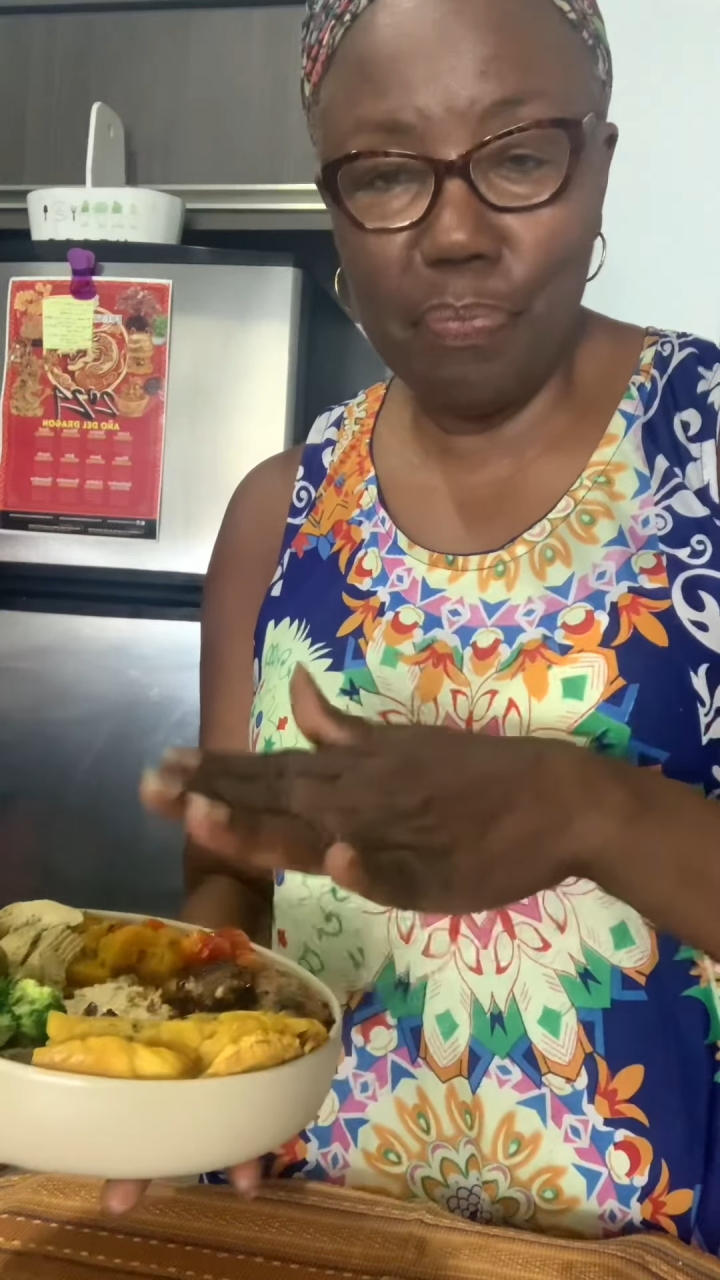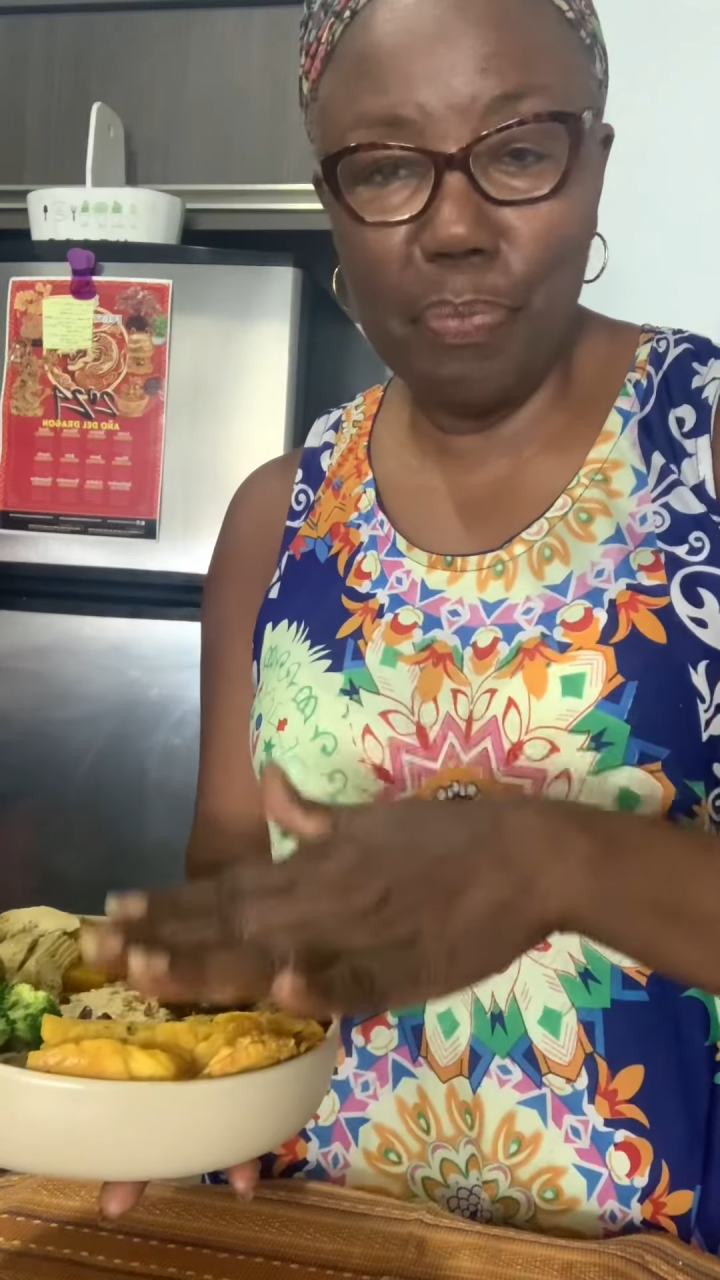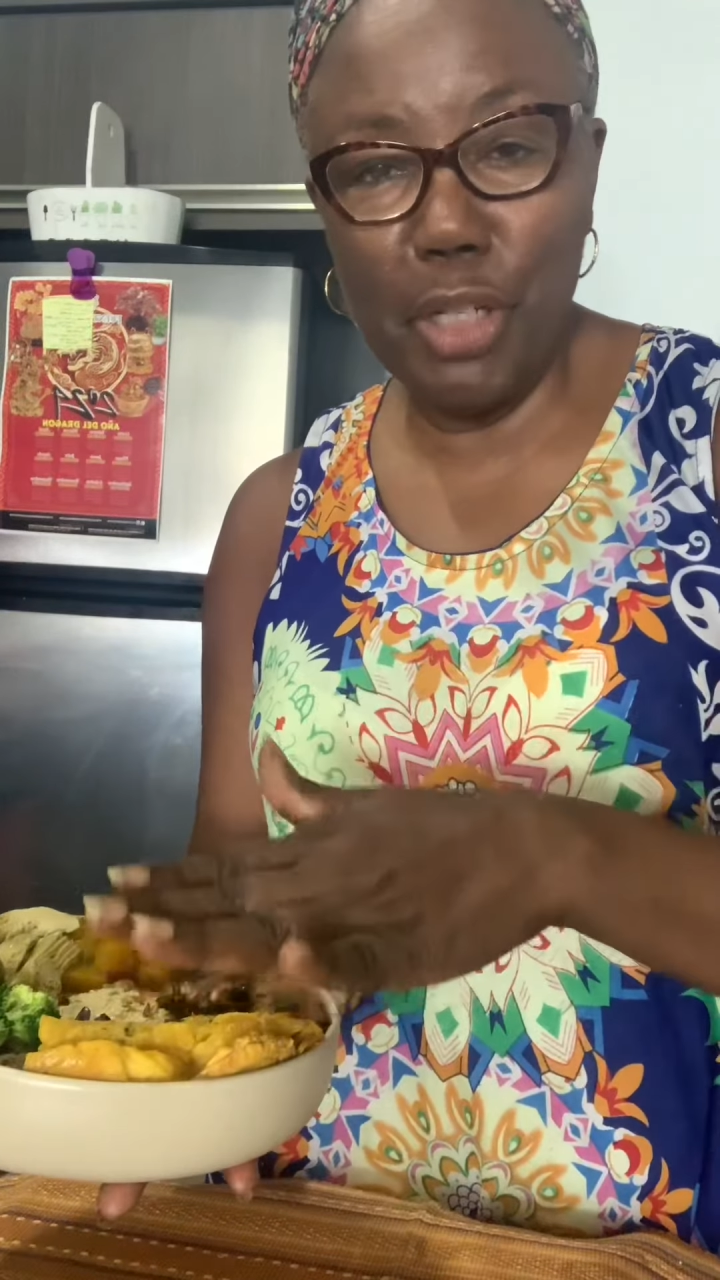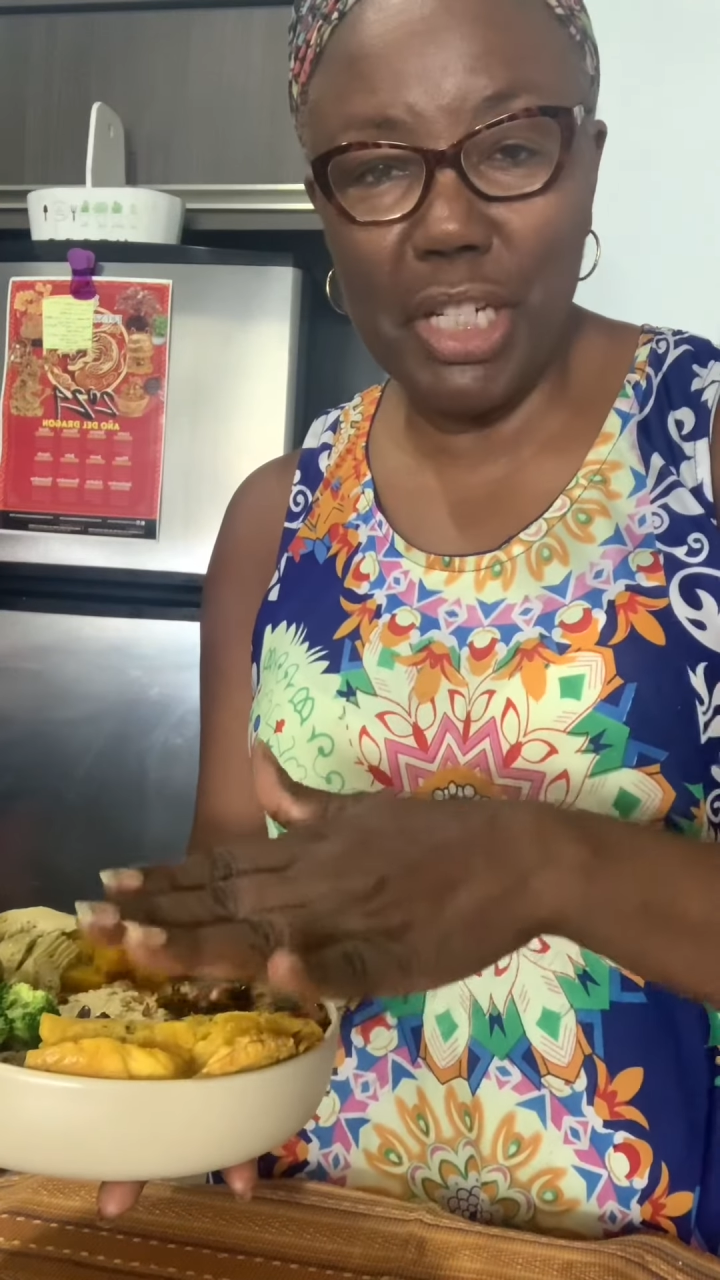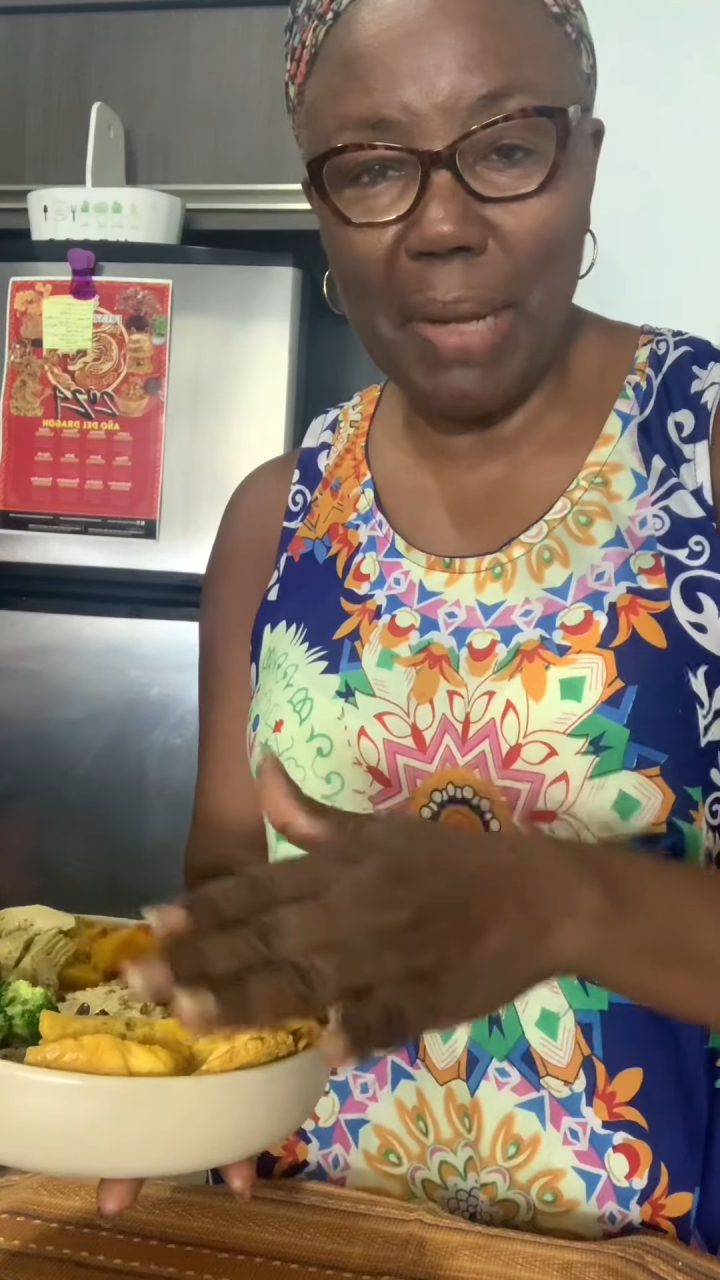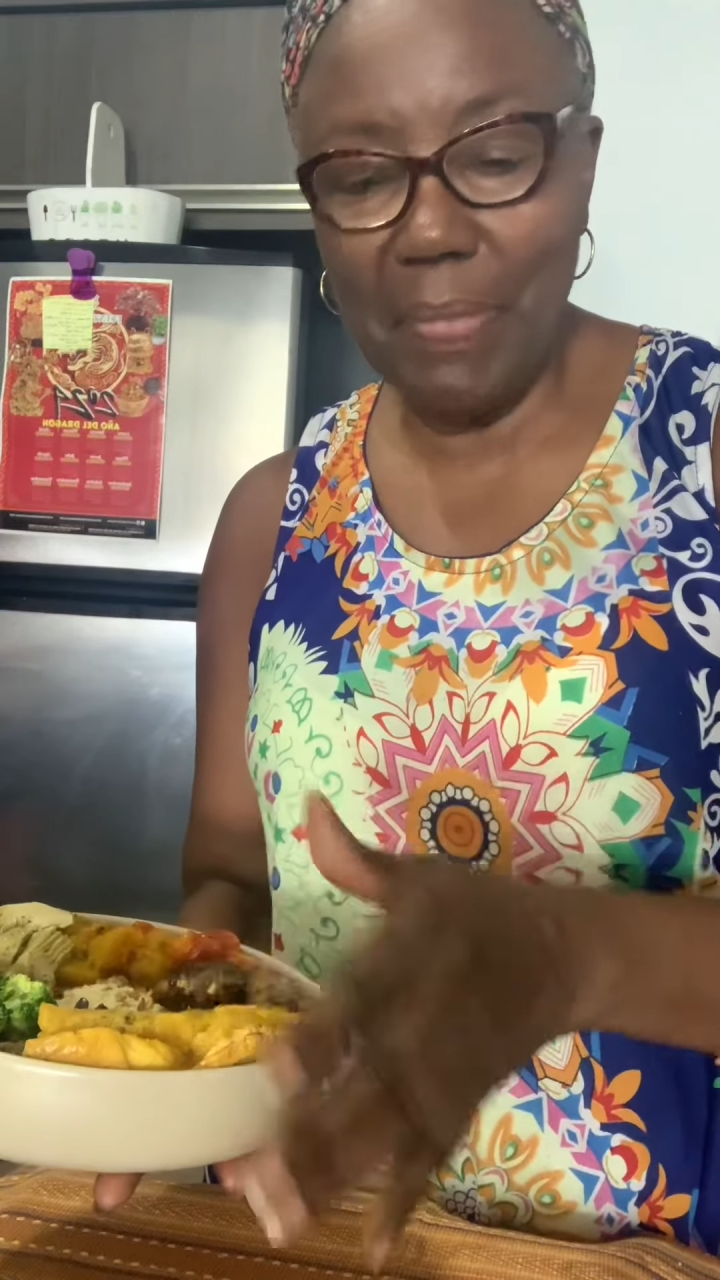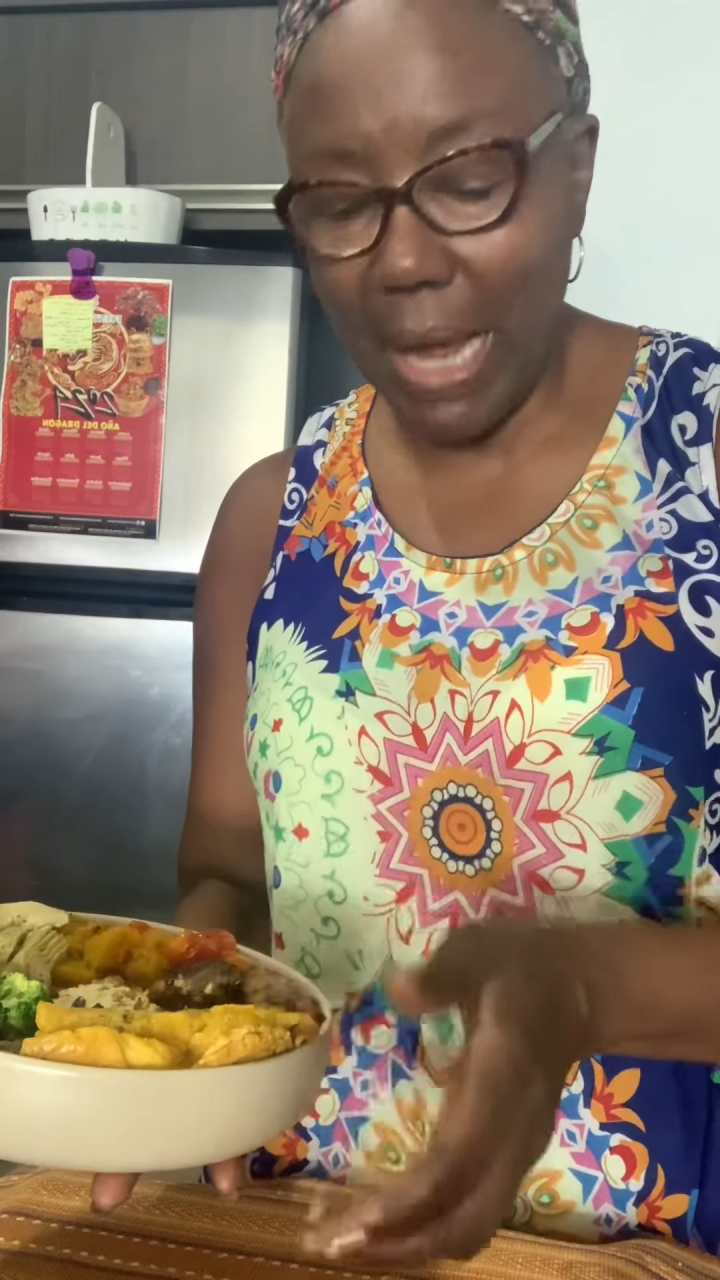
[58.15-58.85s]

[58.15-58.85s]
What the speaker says: pushed them